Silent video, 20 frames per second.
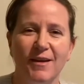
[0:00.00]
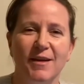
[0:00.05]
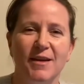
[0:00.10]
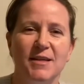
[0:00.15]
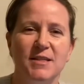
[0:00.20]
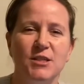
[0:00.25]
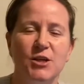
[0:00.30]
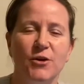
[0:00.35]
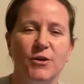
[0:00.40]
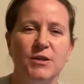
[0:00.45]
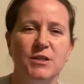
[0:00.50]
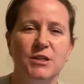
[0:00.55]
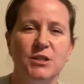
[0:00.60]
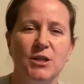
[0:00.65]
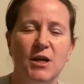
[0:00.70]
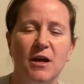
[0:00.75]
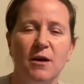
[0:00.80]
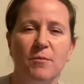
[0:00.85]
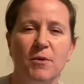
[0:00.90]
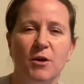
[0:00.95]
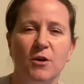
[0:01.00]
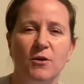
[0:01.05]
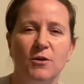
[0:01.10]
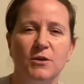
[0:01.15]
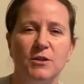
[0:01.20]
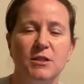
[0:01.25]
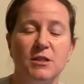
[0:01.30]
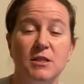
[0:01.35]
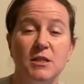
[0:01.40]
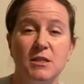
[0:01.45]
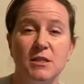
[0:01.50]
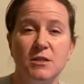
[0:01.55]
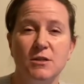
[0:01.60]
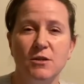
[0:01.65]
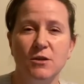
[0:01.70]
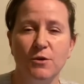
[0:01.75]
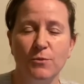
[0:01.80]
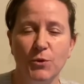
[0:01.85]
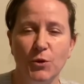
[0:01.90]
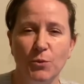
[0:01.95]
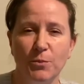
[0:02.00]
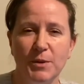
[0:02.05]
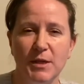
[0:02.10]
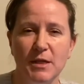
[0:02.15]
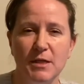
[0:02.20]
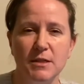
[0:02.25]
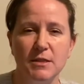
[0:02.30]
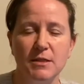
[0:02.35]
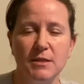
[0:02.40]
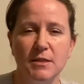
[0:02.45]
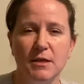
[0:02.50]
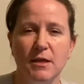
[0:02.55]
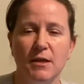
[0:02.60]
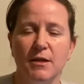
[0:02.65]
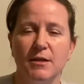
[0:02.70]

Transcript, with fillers: is going to come along to disturb your peace,